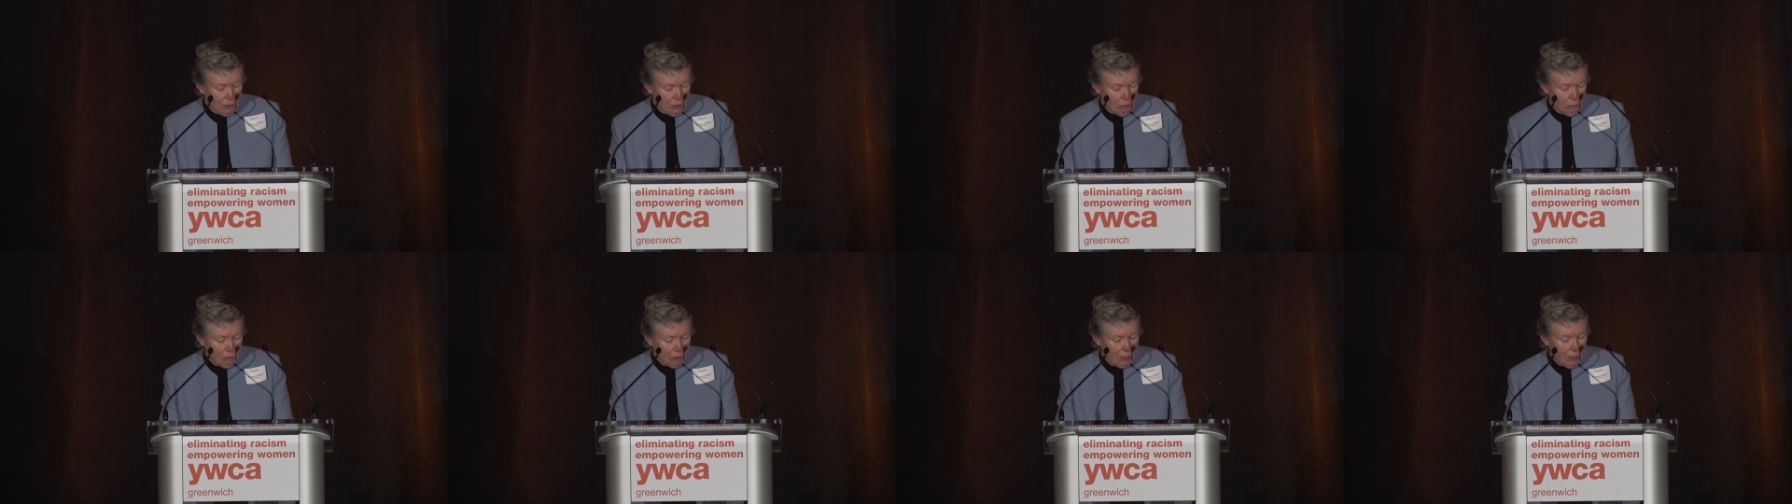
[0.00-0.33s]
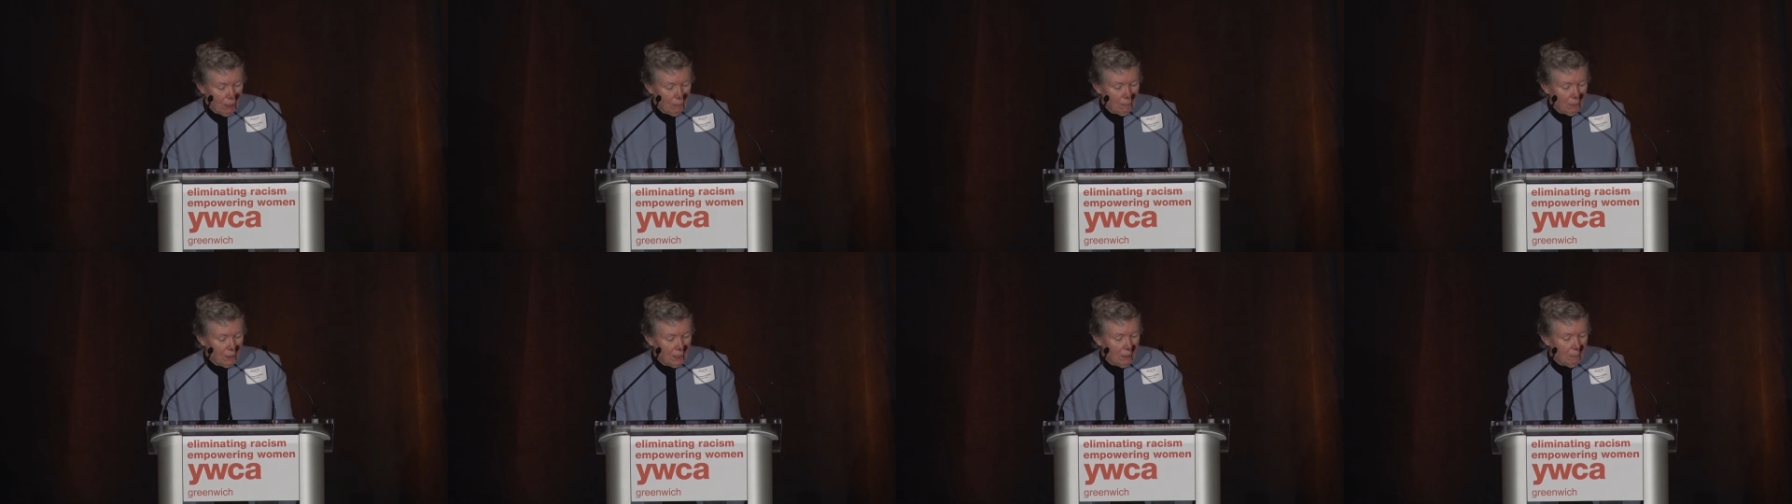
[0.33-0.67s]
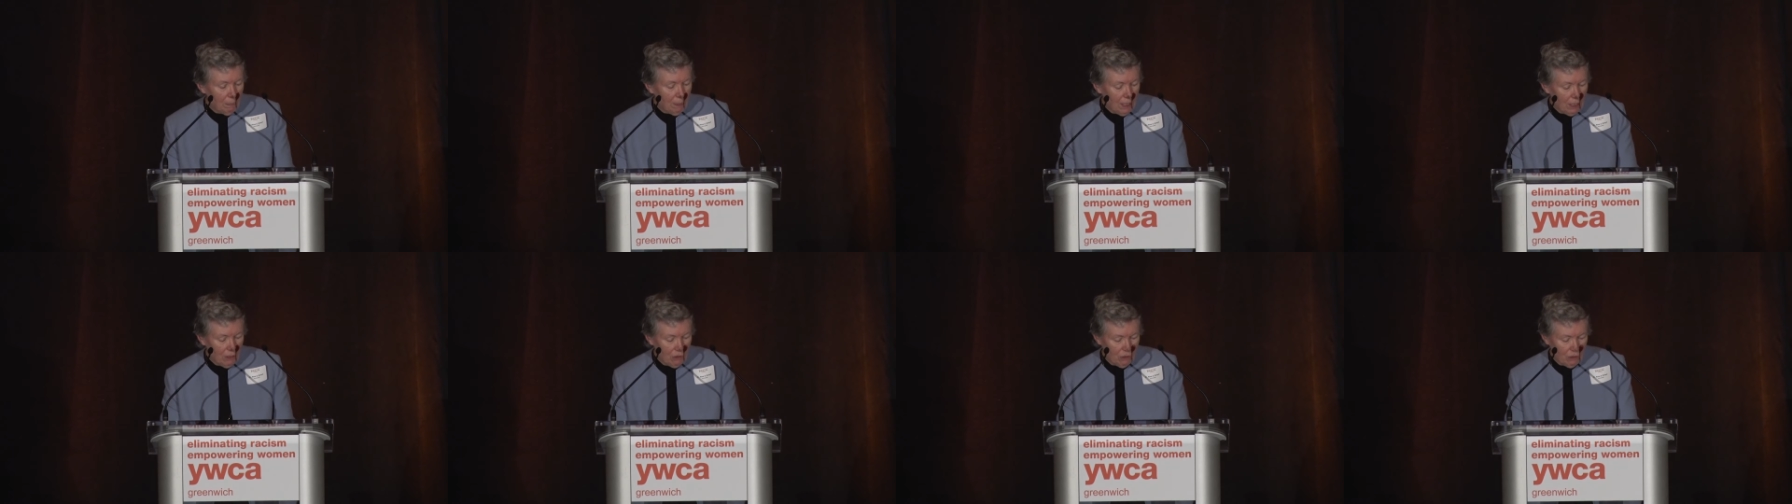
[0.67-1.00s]
to accompany
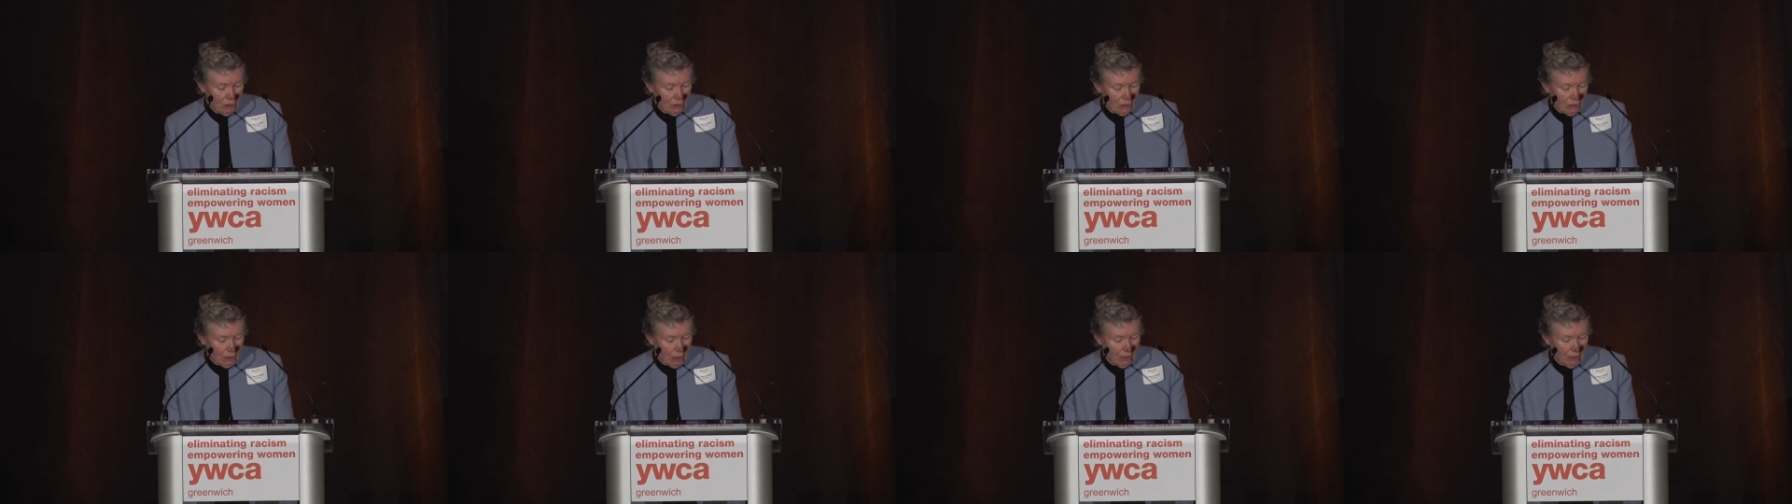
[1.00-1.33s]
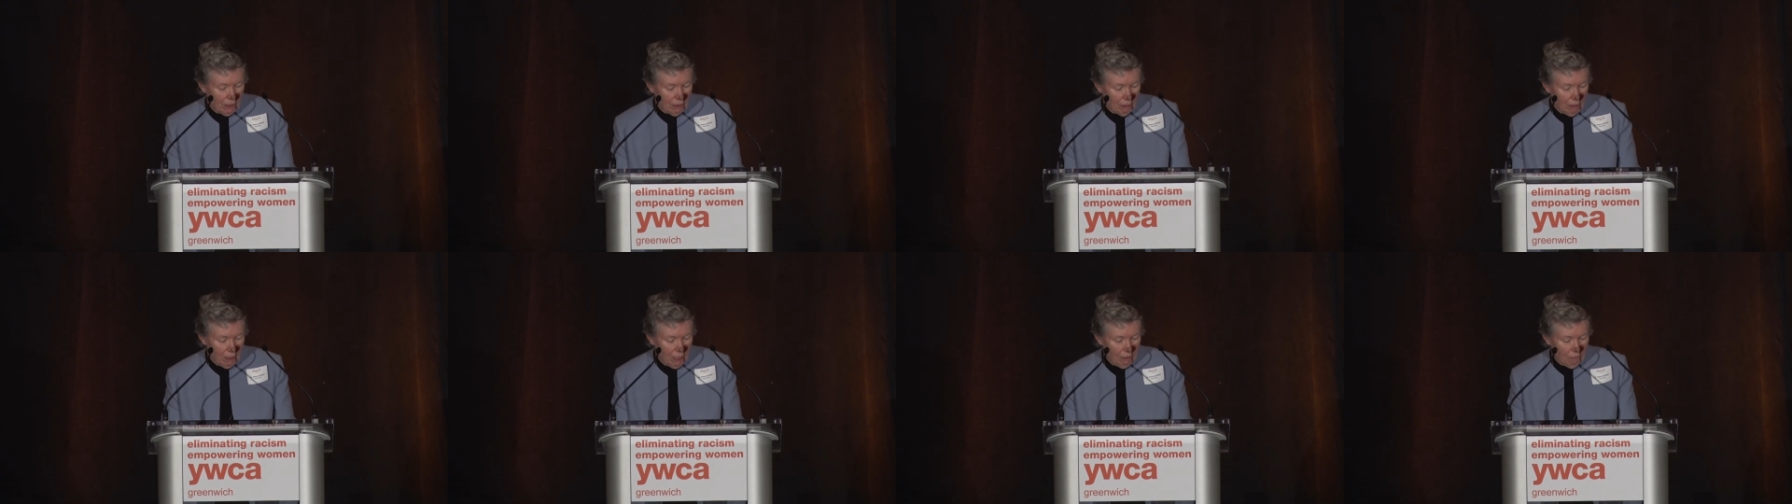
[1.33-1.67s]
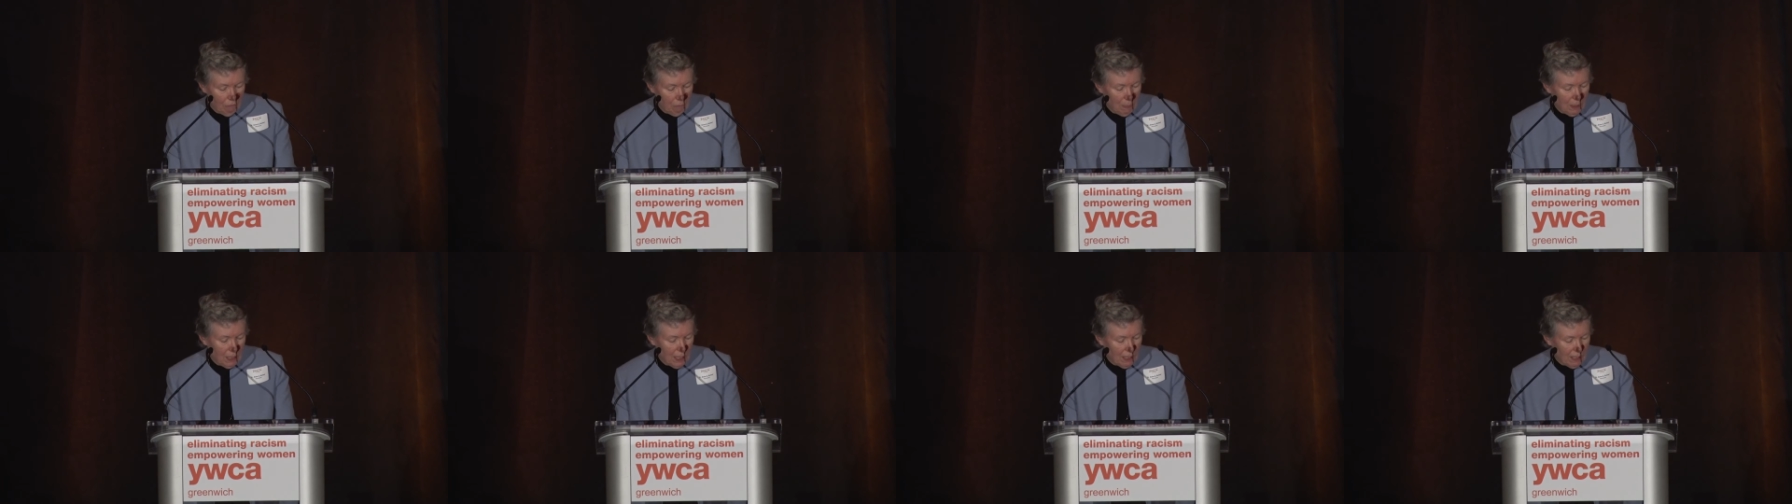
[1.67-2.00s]
patients on their
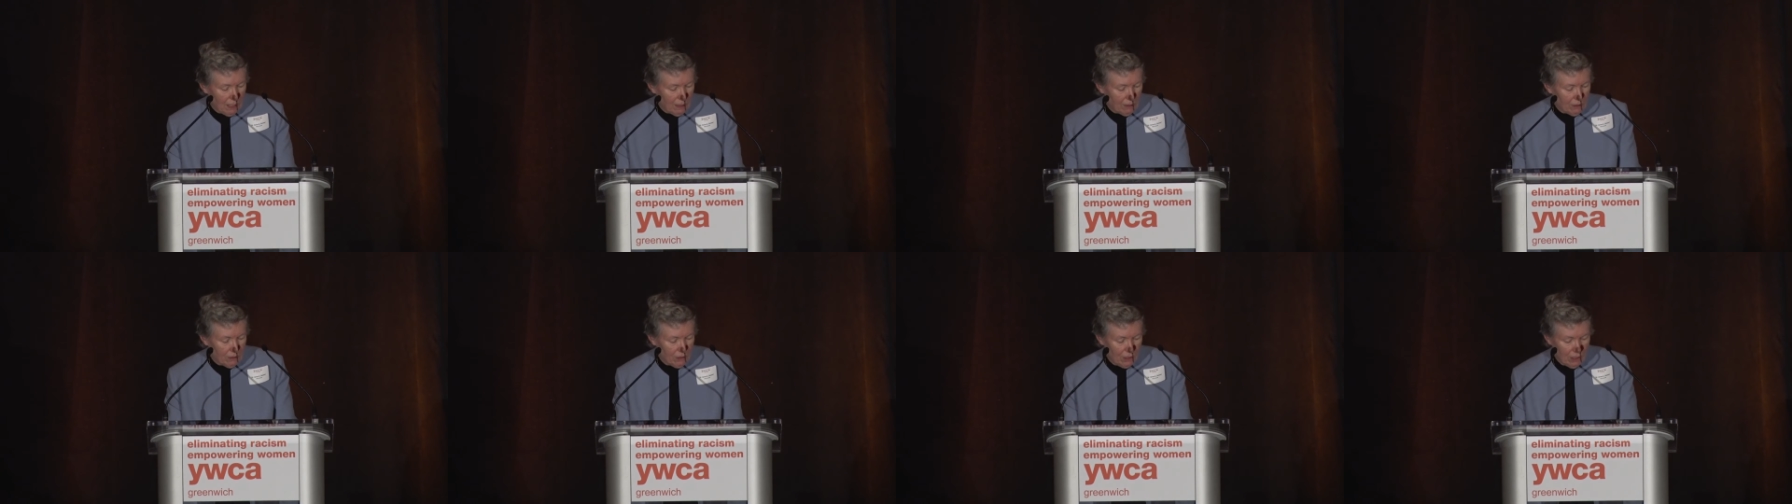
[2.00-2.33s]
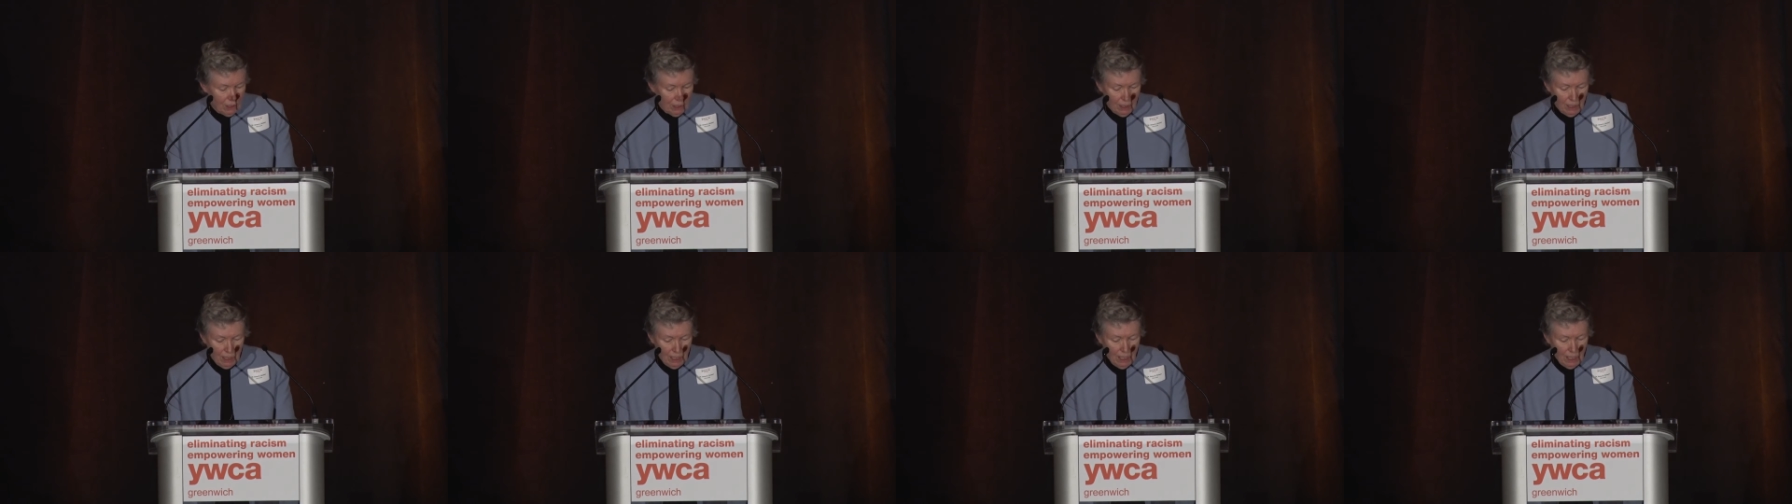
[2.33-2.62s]
life paths